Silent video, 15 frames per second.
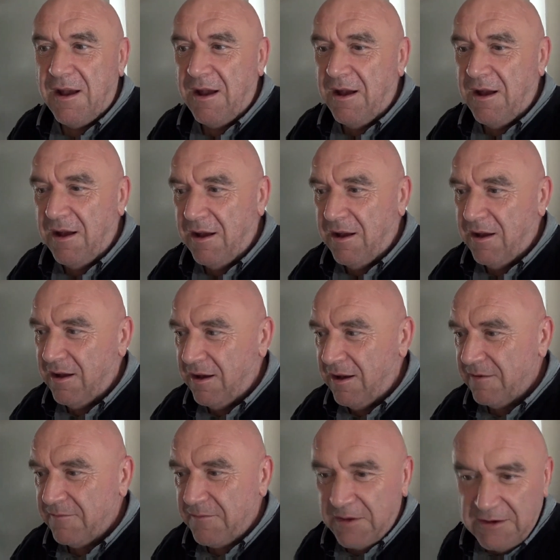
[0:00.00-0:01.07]

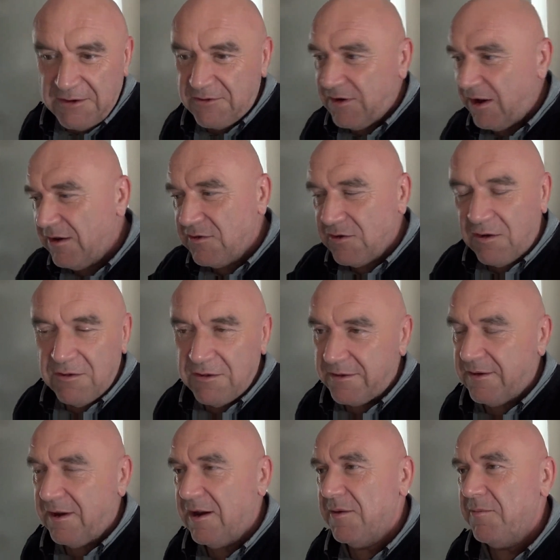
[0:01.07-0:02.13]
uh, and things change all the
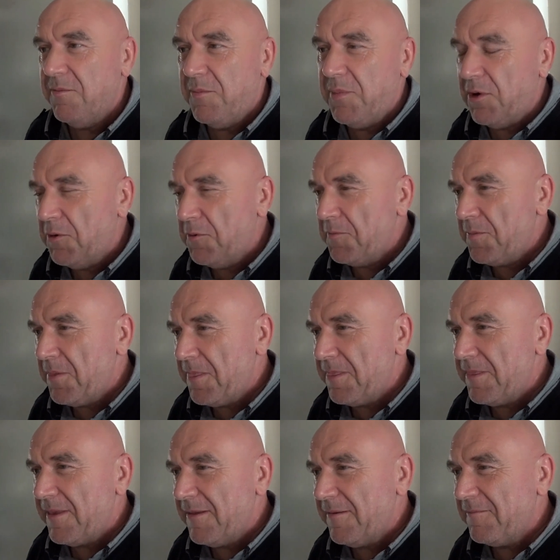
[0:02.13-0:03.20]
time. But
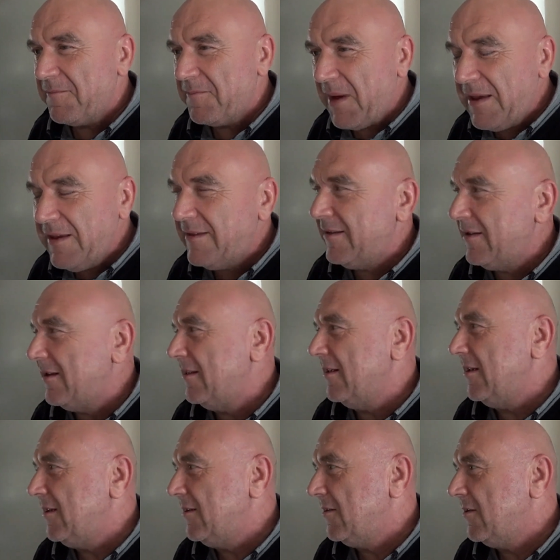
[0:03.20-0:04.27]

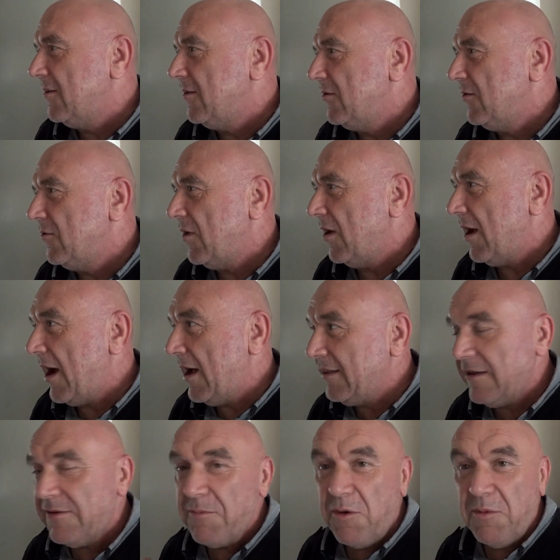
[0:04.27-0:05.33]
basically, at
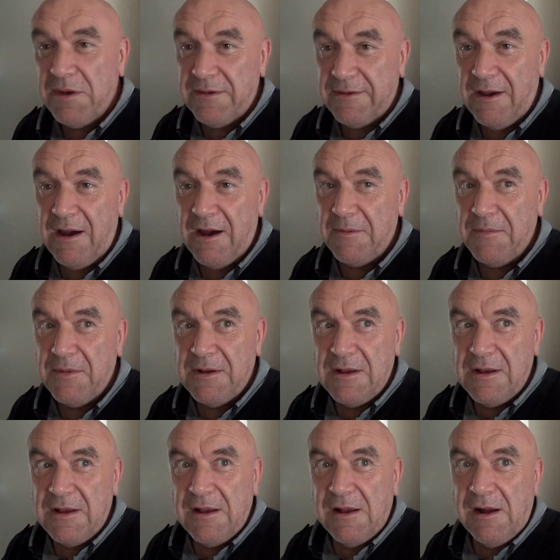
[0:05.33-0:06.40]
this moment in time,
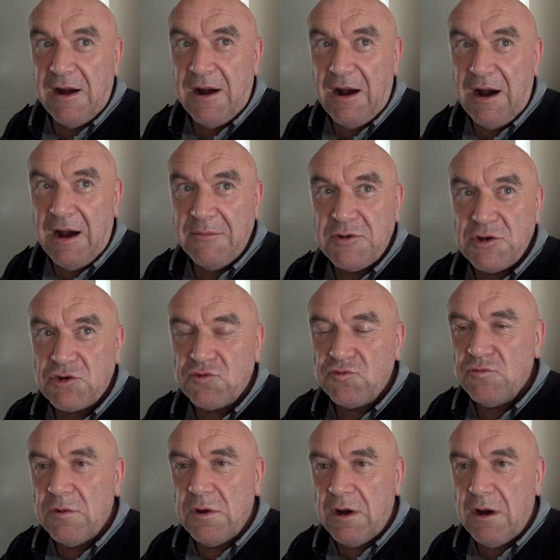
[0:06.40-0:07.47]
I'm just,
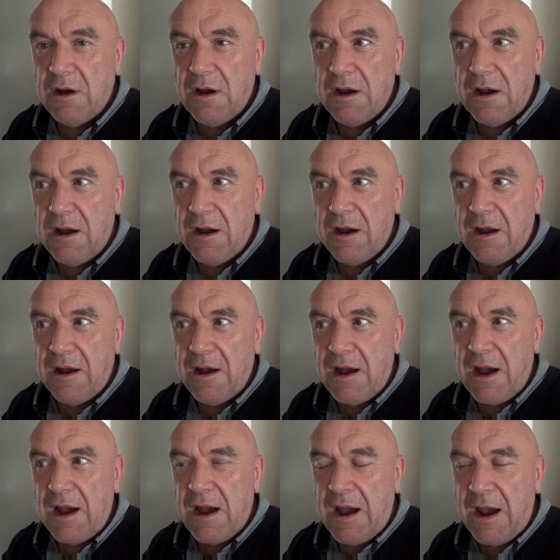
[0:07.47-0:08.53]

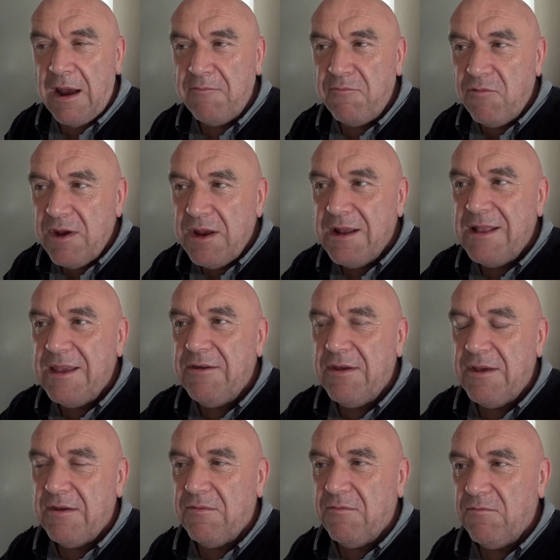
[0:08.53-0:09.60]
I'm
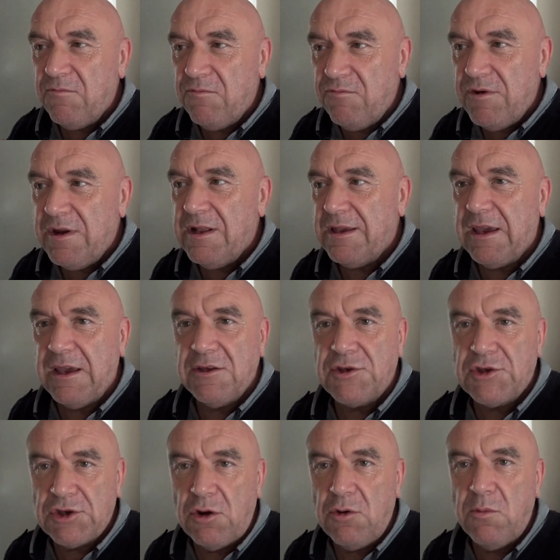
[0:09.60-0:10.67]
really, really getting
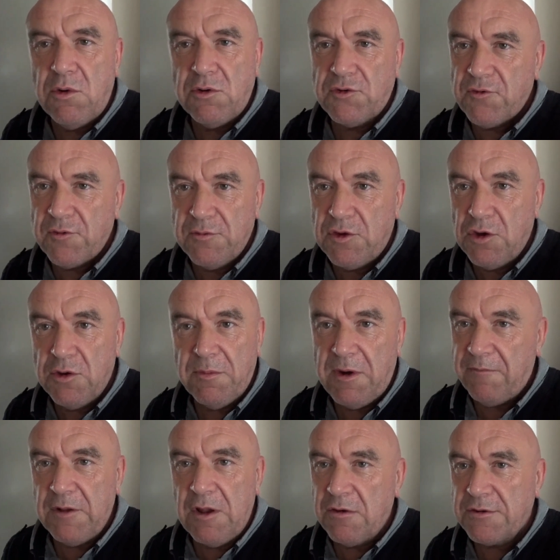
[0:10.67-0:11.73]
so much from doing
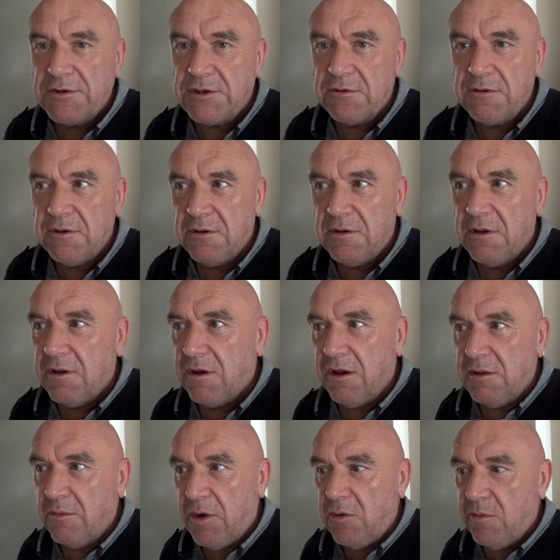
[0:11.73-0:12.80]
my vlogs
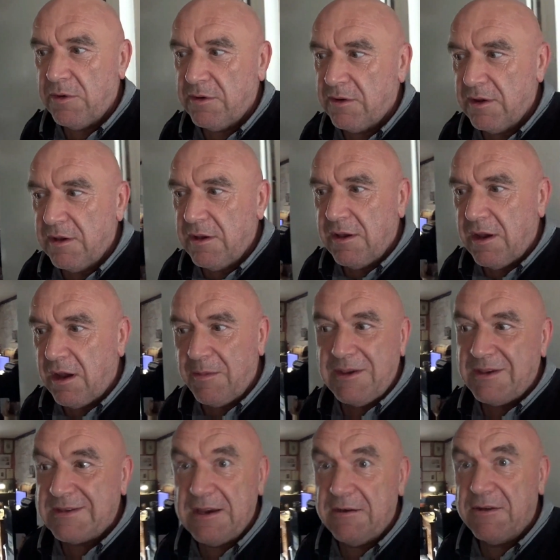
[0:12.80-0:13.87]
at the moment. I
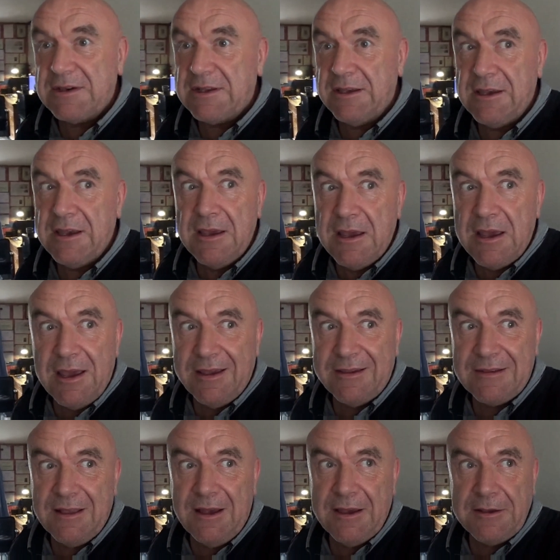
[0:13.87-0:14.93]
mean, seriously,
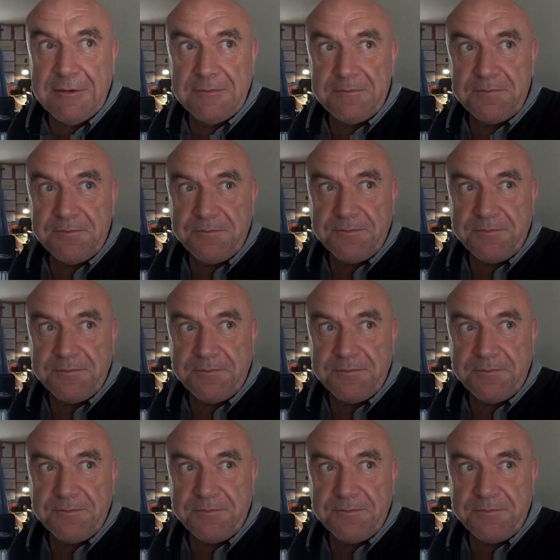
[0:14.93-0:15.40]
it's like,